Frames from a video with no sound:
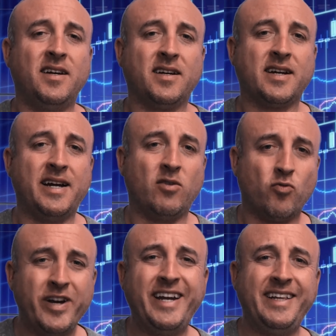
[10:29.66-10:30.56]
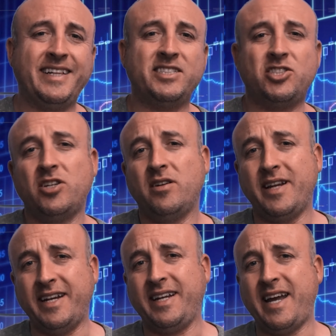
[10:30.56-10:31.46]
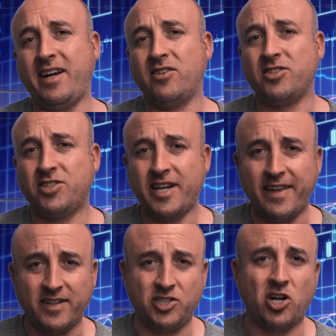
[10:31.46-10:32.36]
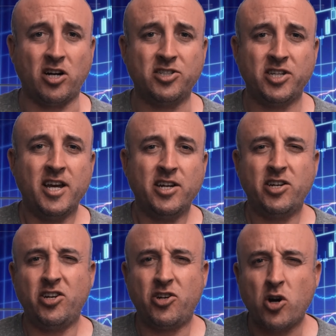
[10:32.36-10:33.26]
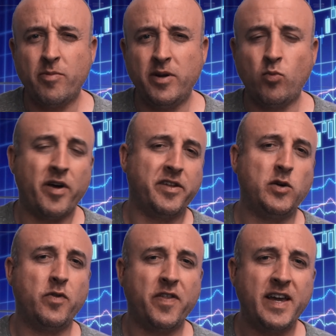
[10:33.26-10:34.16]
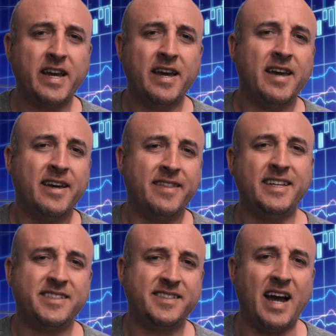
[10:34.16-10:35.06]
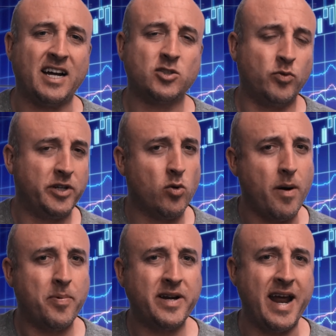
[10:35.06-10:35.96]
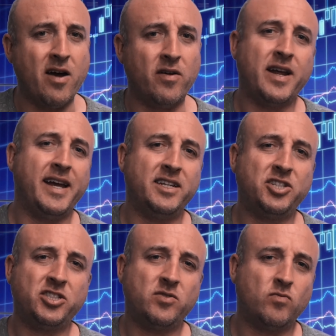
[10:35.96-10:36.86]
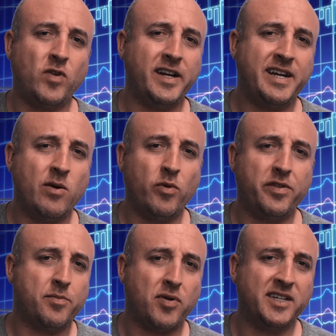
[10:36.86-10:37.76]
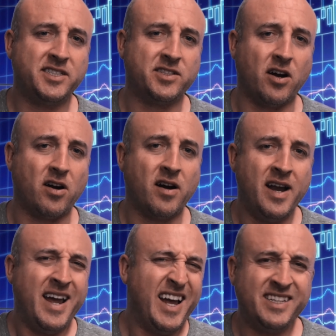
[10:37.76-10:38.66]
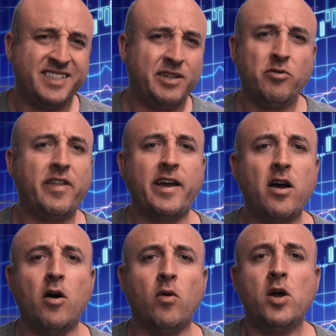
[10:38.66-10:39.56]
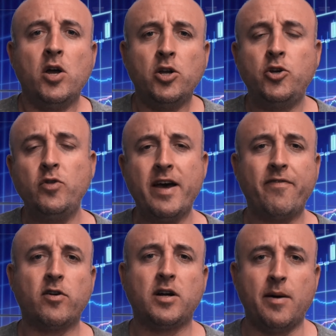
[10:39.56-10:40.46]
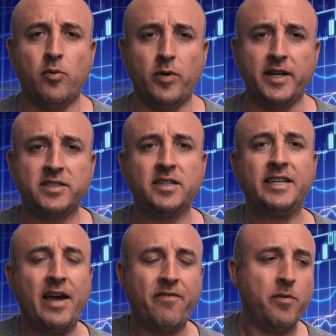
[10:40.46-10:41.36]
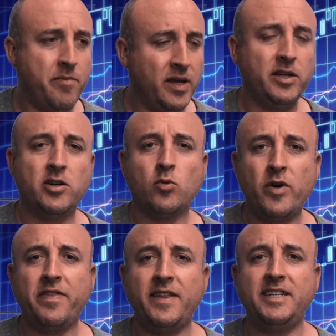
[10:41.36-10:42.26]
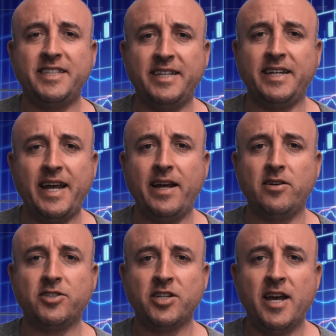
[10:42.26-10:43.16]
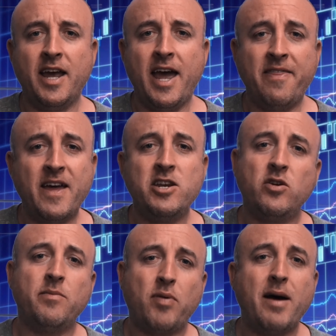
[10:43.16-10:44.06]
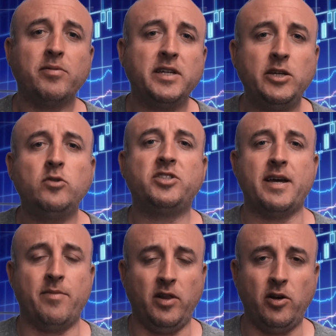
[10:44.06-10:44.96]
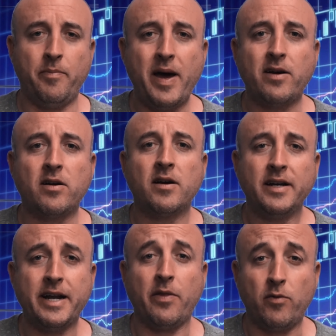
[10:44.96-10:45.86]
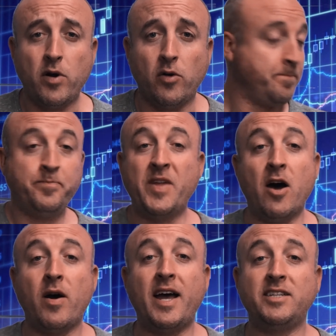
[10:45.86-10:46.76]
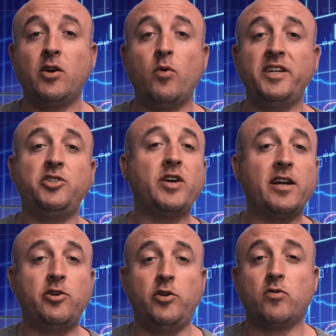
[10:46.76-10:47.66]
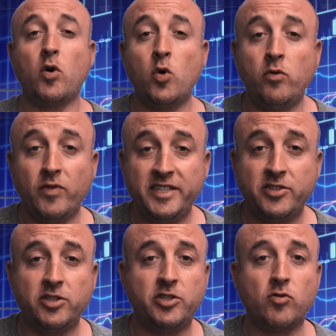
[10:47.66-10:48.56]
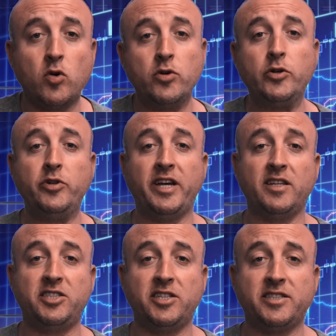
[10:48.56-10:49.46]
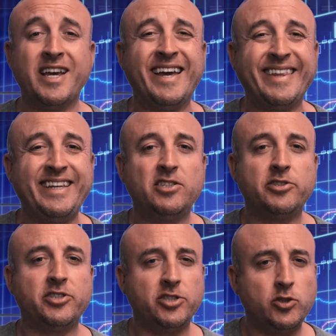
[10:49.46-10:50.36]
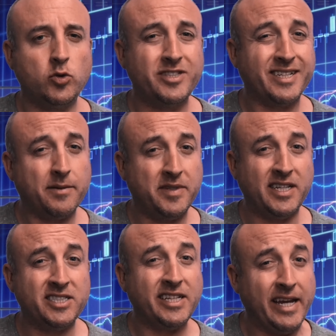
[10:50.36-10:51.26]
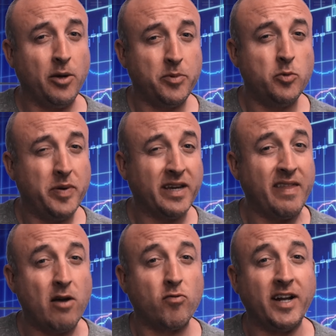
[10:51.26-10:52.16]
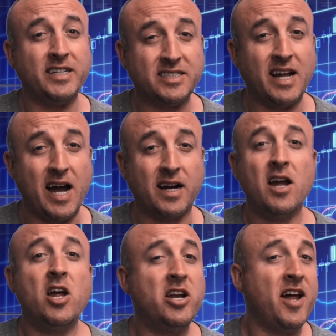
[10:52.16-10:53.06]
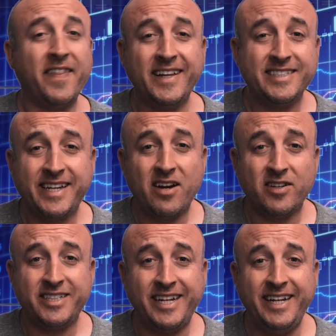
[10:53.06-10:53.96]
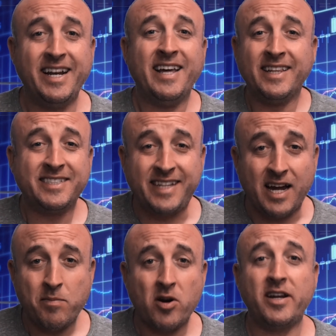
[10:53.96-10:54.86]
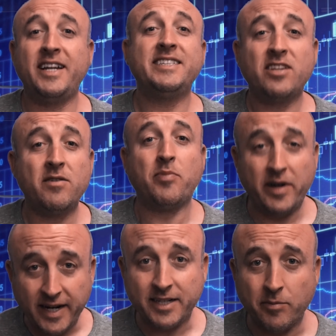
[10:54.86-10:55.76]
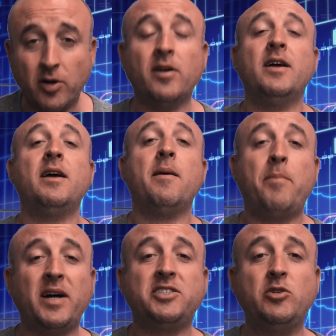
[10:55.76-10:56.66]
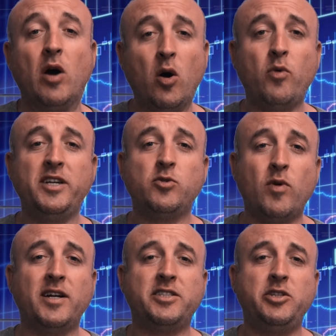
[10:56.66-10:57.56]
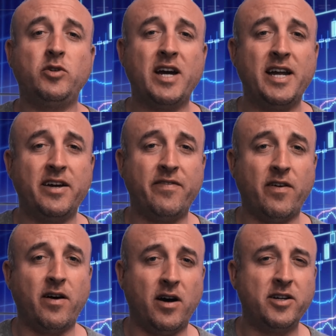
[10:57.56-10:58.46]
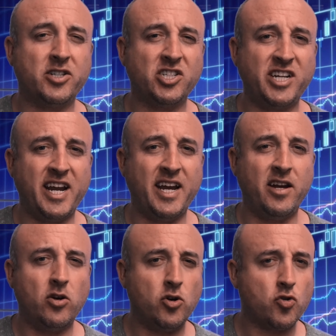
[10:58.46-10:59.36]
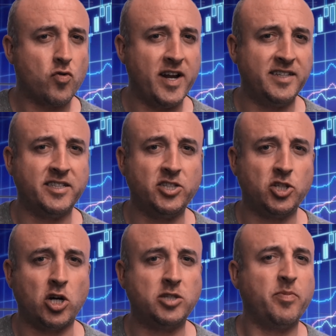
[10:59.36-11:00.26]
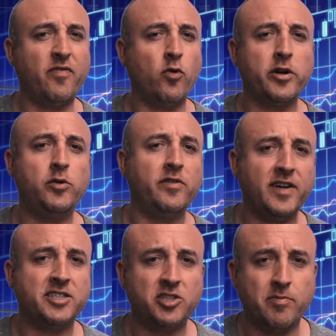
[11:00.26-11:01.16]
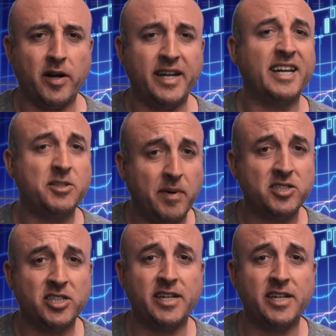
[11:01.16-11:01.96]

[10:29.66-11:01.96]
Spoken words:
kind of reading these indicators and the charts to determine whether you think these stocks would go up or down, and just write down what their prices are and see where they go. Do that for a couple weeks, get familiar with these indicators, and then you could probably use them a little better down the road. Now, as always, you got to do your own research, your own due diligence. These are just tools that can potentially help you pick that right stock. Nothing is guaranteed. The stock market is unpredictable, but you always want to kind of understand trends and charts before you invest your money, especially